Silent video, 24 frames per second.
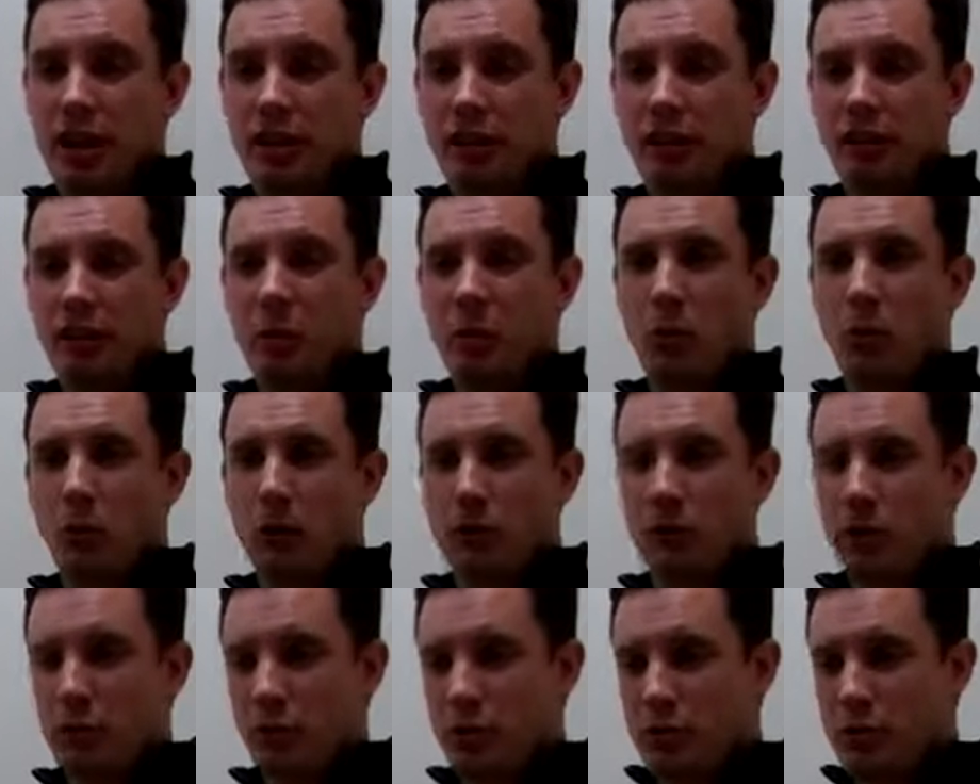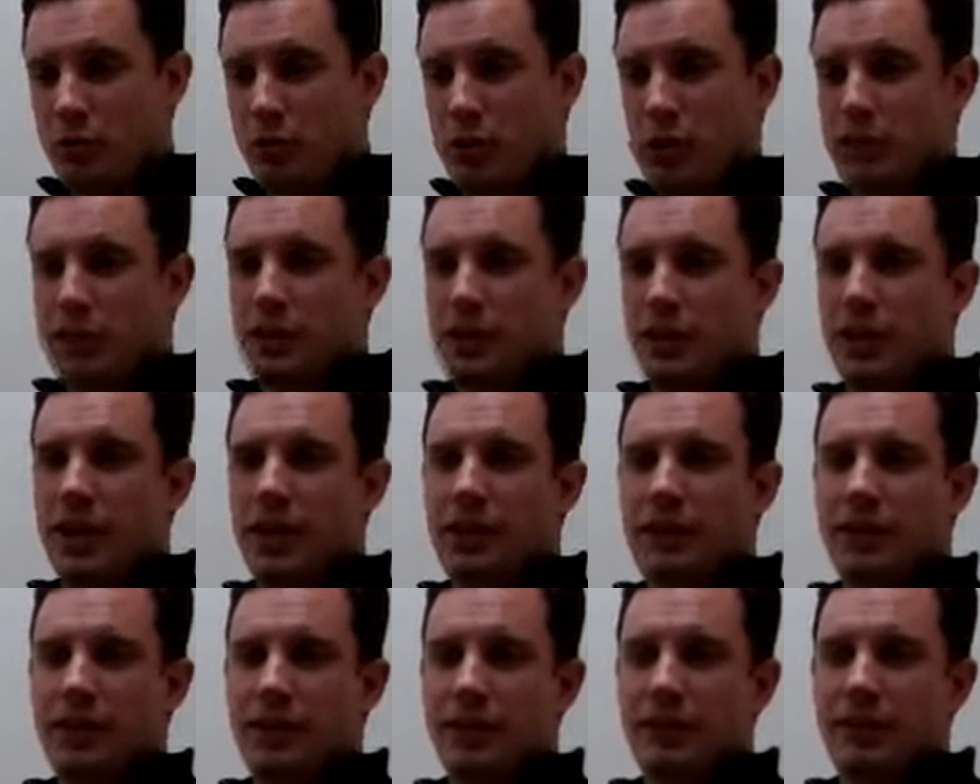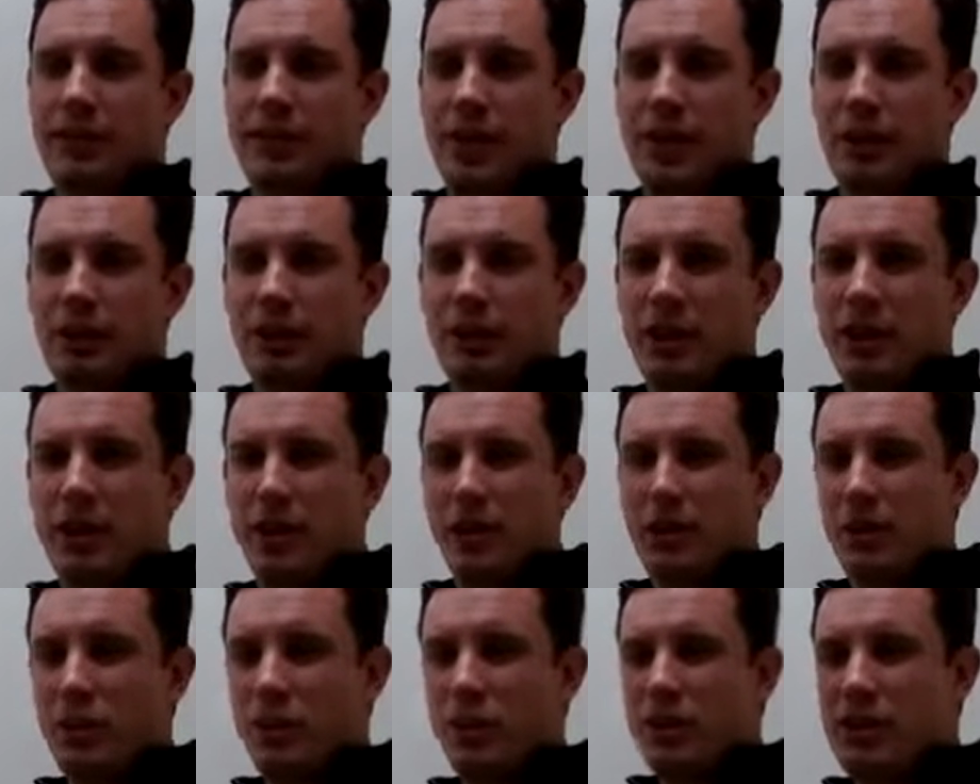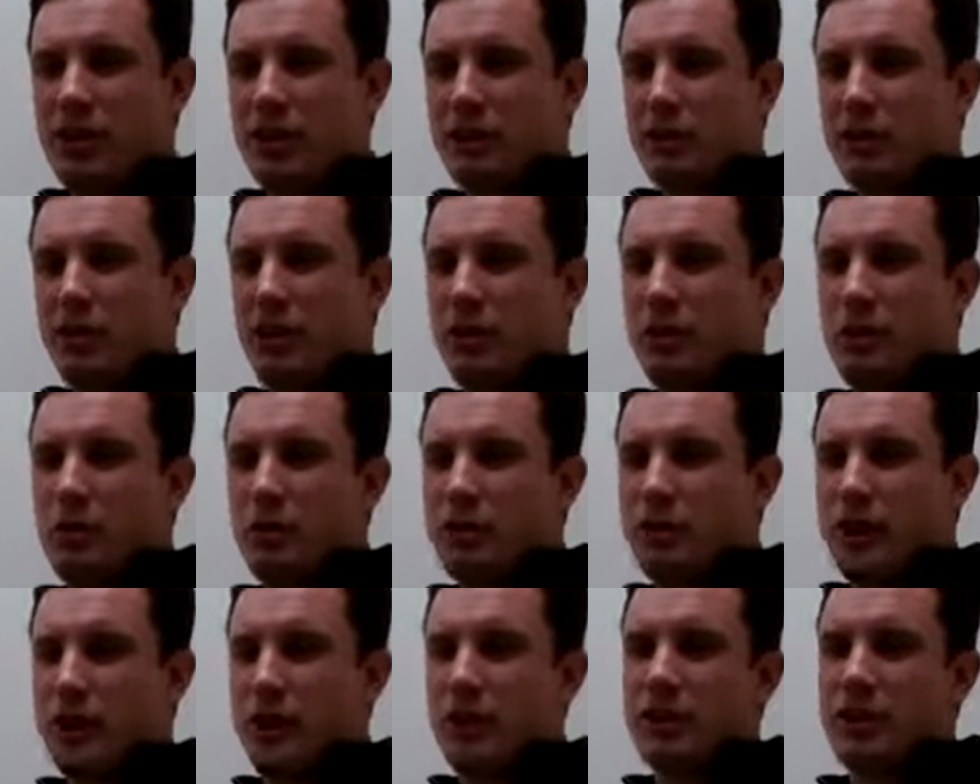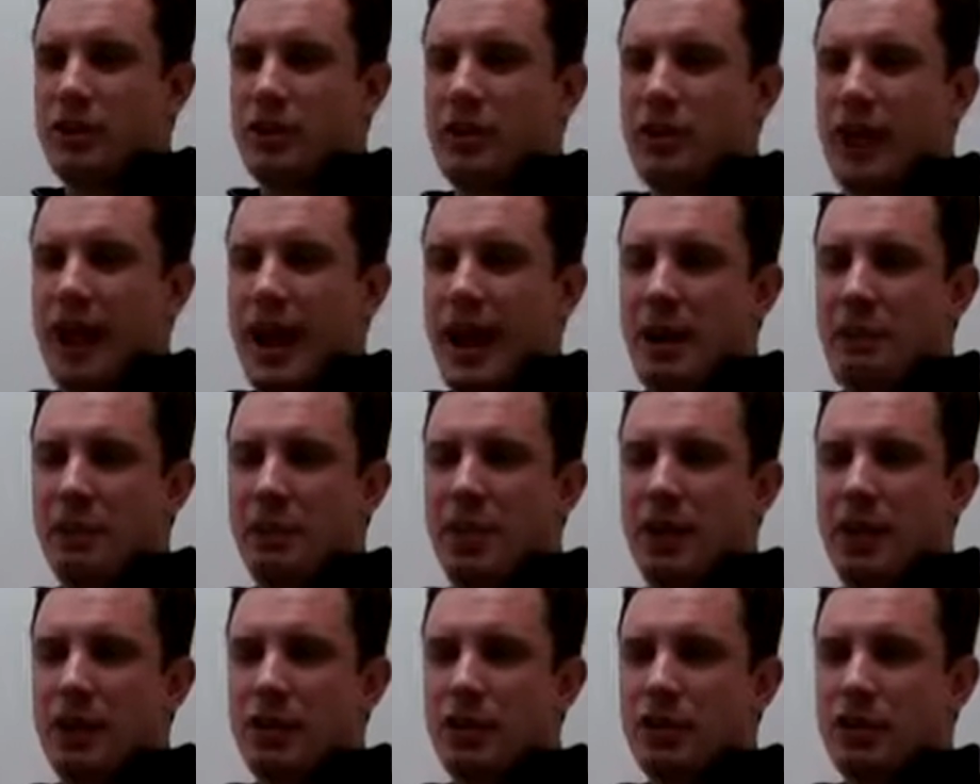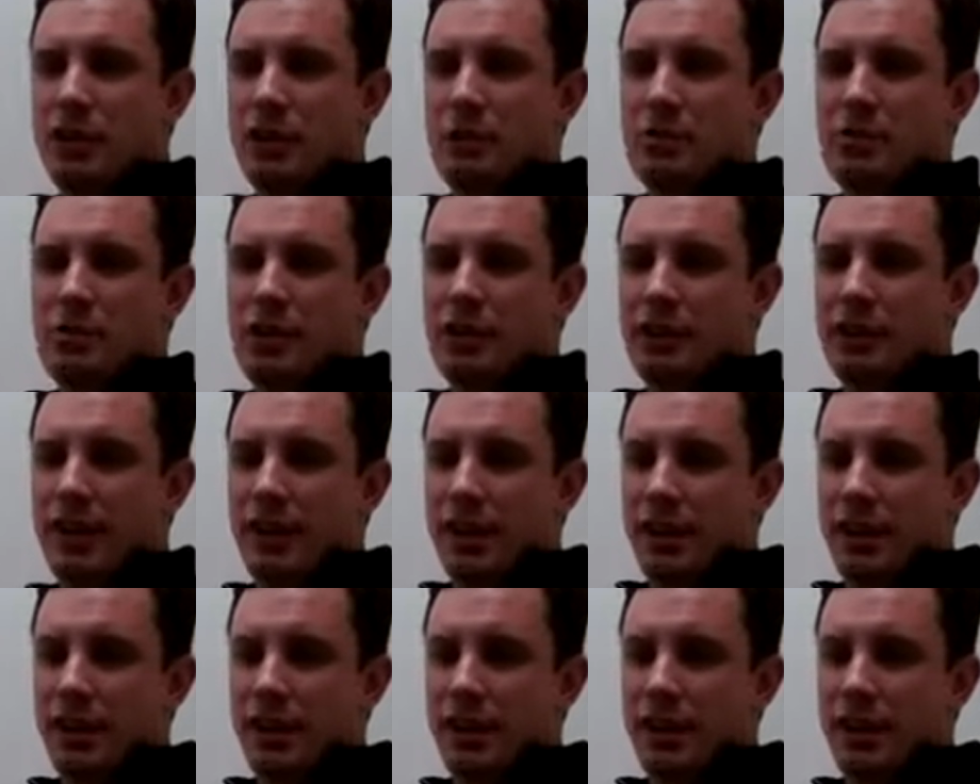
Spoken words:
for your traditional IT environment, and what some of the new things that are happening in terms of